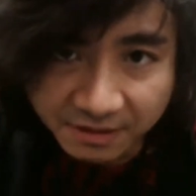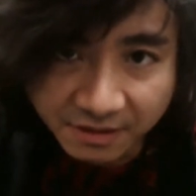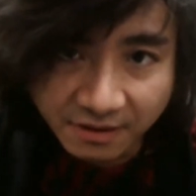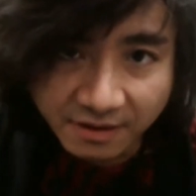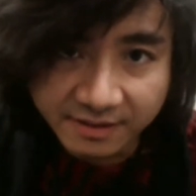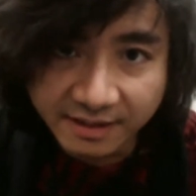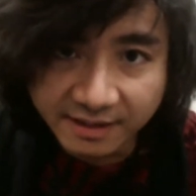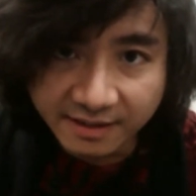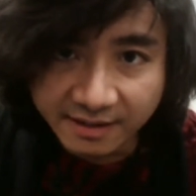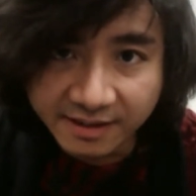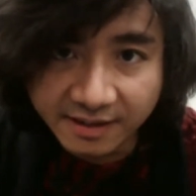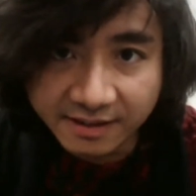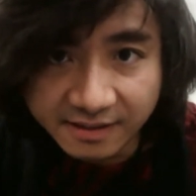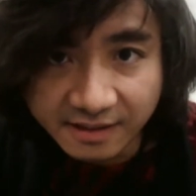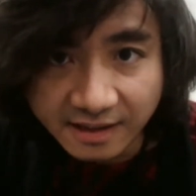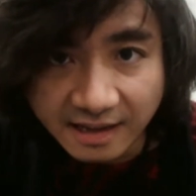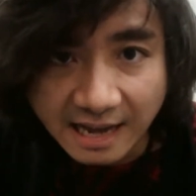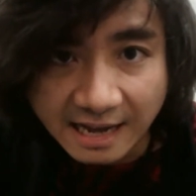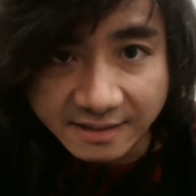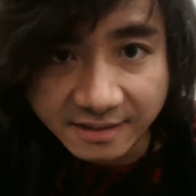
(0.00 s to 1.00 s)
I think I
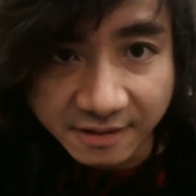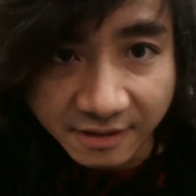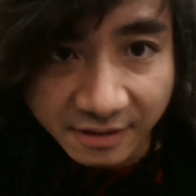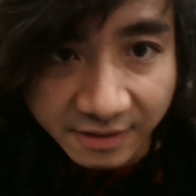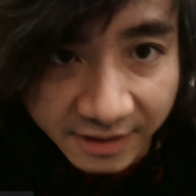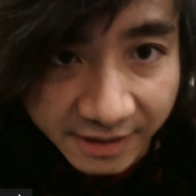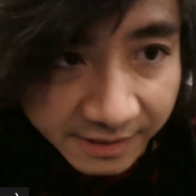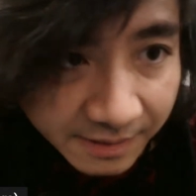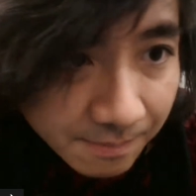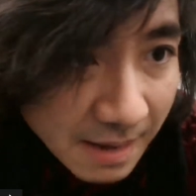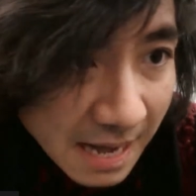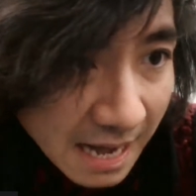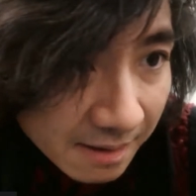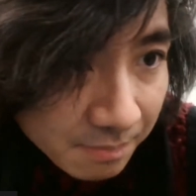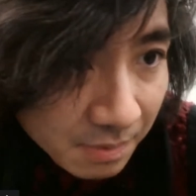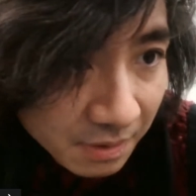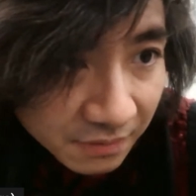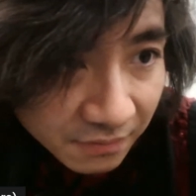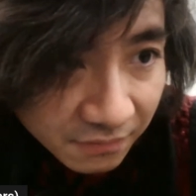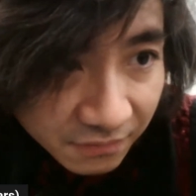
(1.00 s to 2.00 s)
accidentally hit the
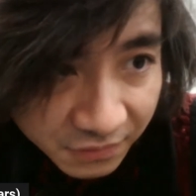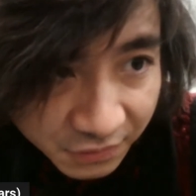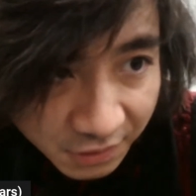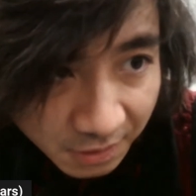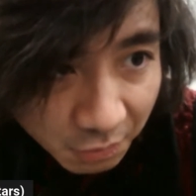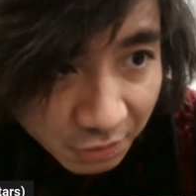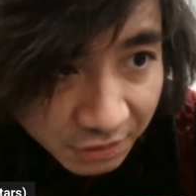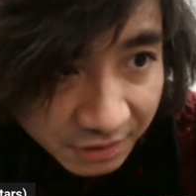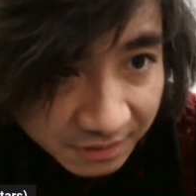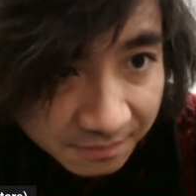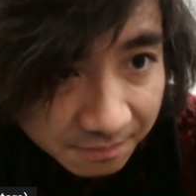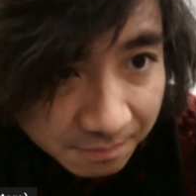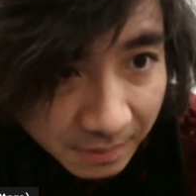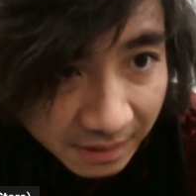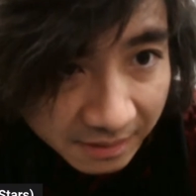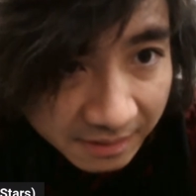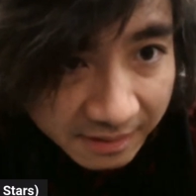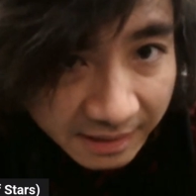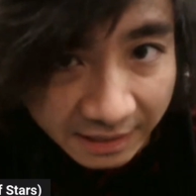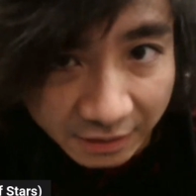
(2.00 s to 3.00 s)
back button for some reason.
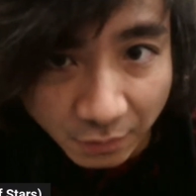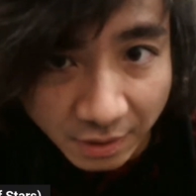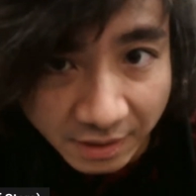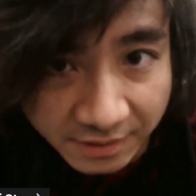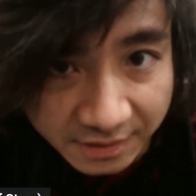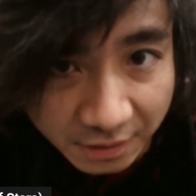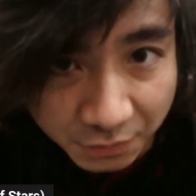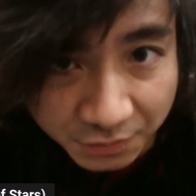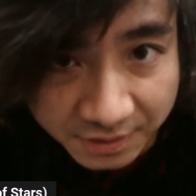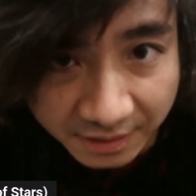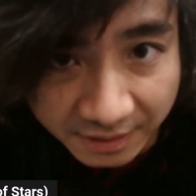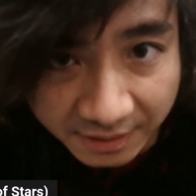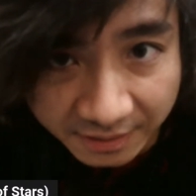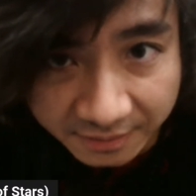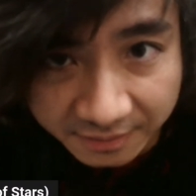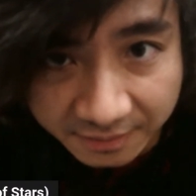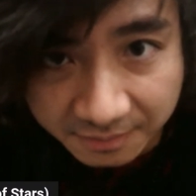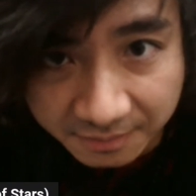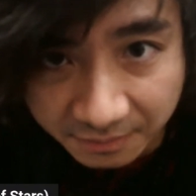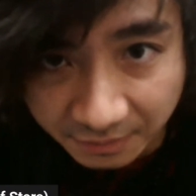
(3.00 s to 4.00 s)
But anyways, I was
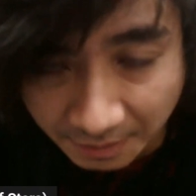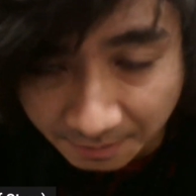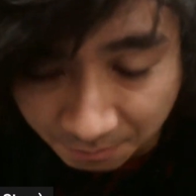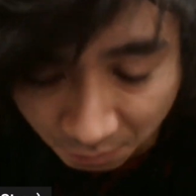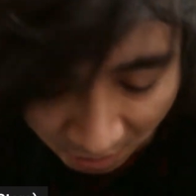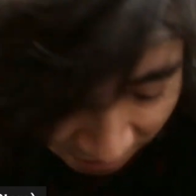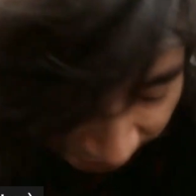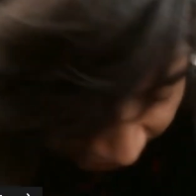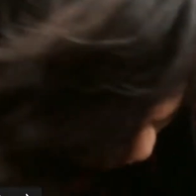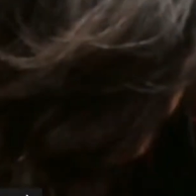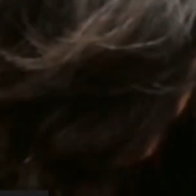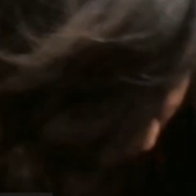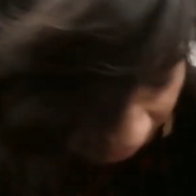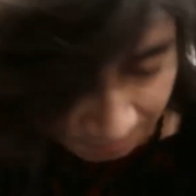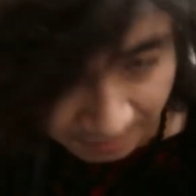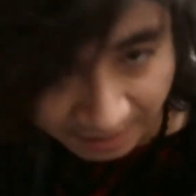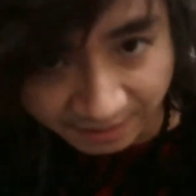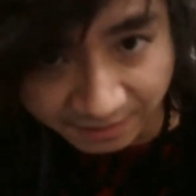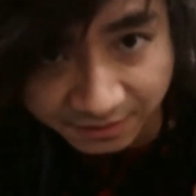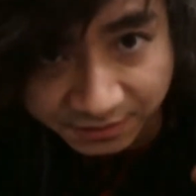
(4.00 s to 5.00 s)
saying Lynn Bradford
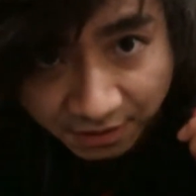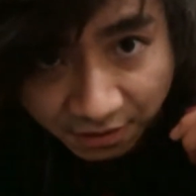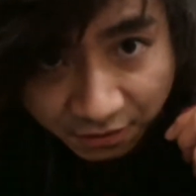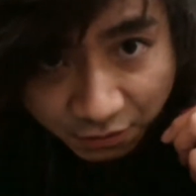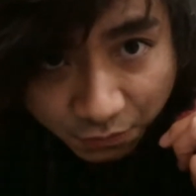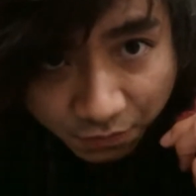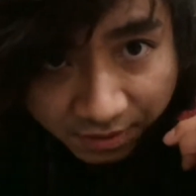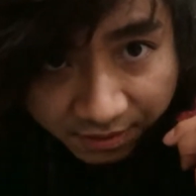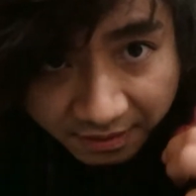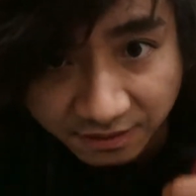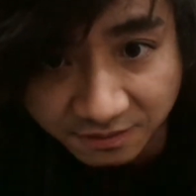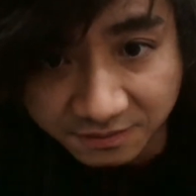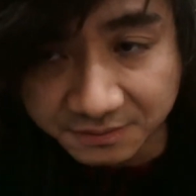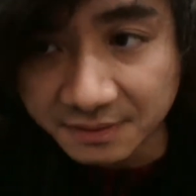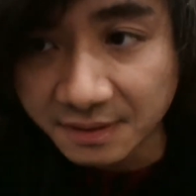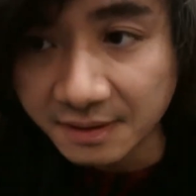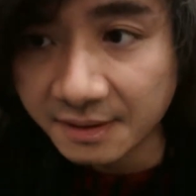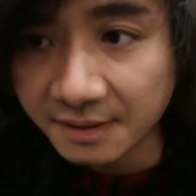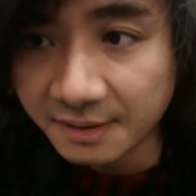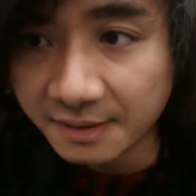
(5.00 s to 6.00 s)
made this other one here,
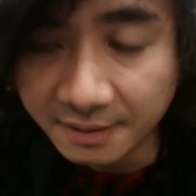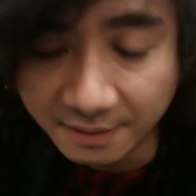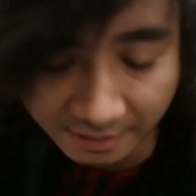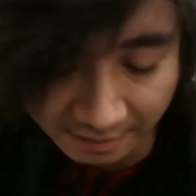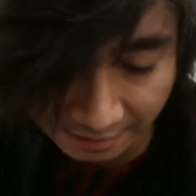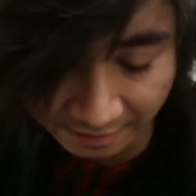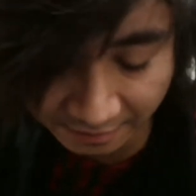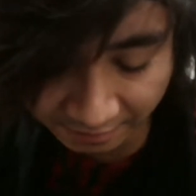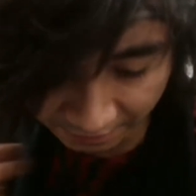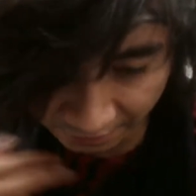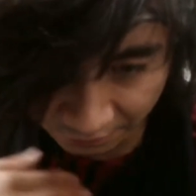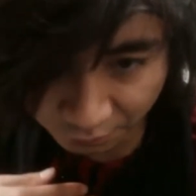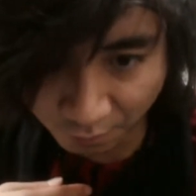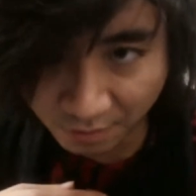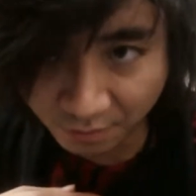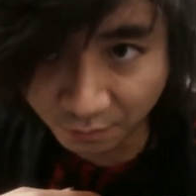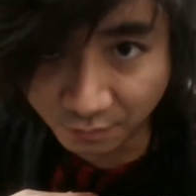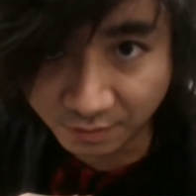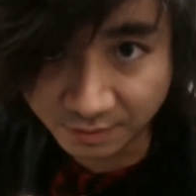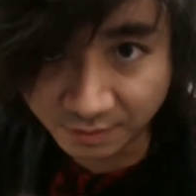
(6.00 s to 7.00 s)
and this
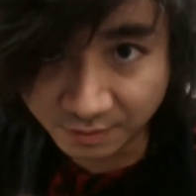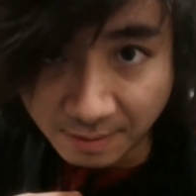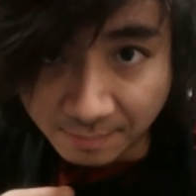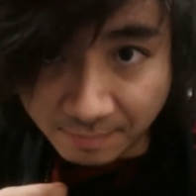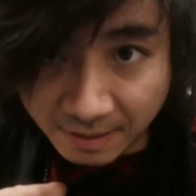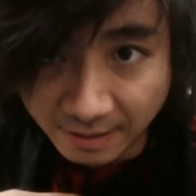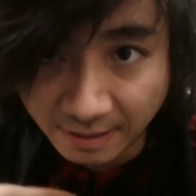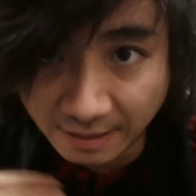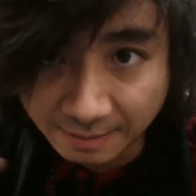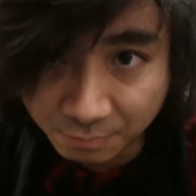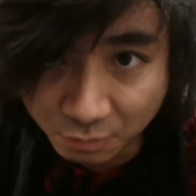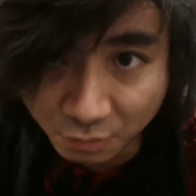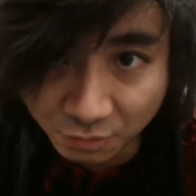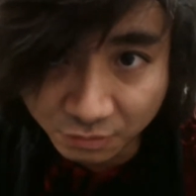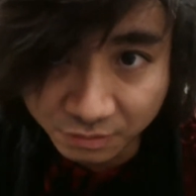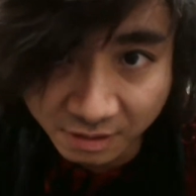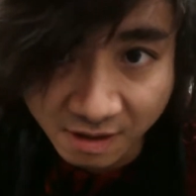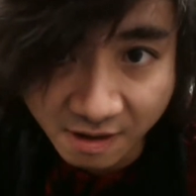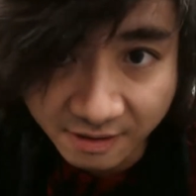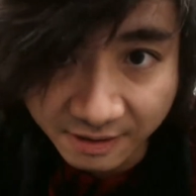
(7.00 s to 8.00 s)
one was made by April
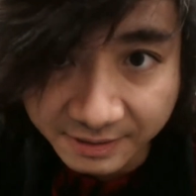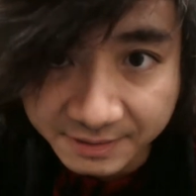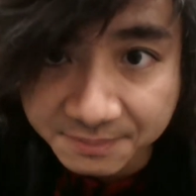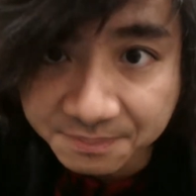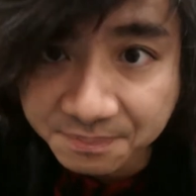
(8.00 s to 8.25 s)
DeConic.